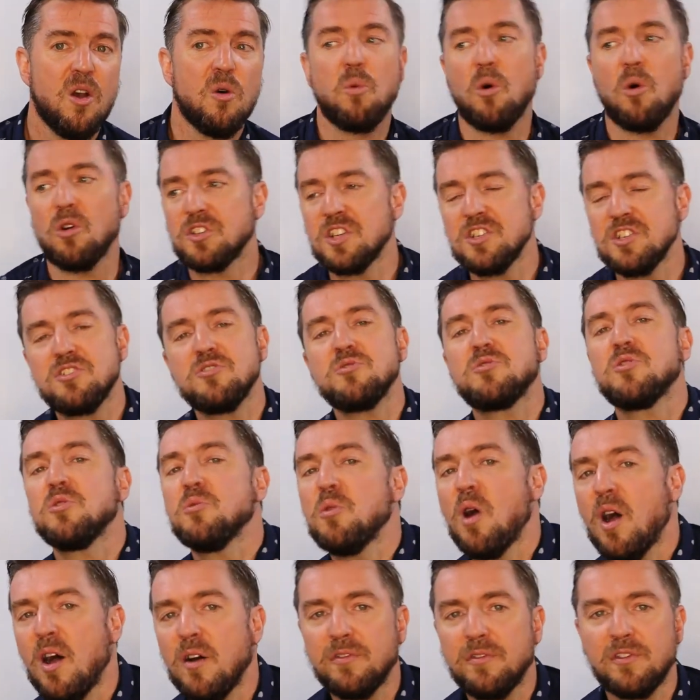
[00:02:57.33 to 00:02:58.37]
What did you
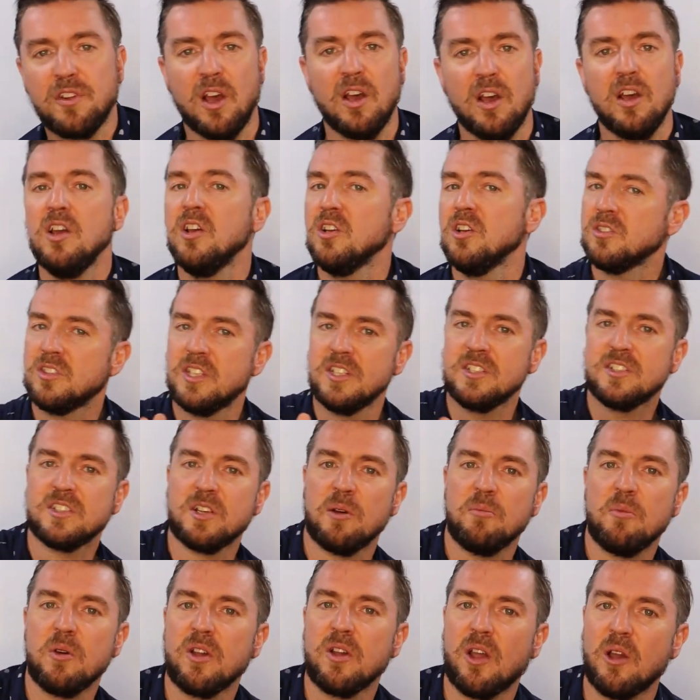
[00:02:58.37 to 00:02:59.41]
do after? Did
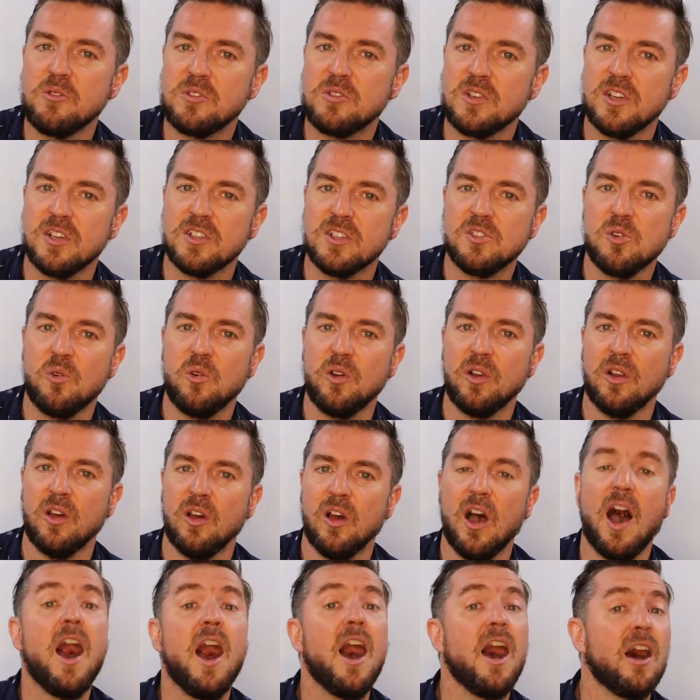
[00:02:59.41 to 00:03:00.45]
someone go to the toilet?
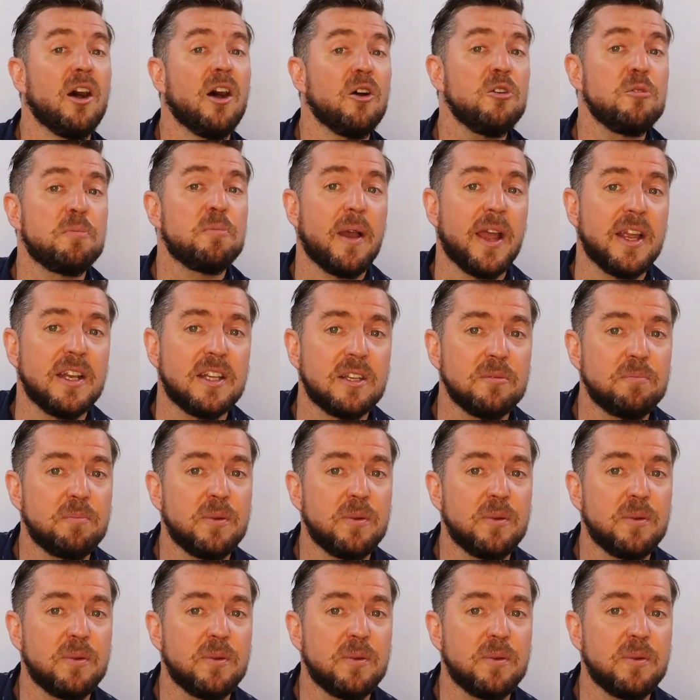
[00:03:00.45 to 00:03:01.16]
Who paid the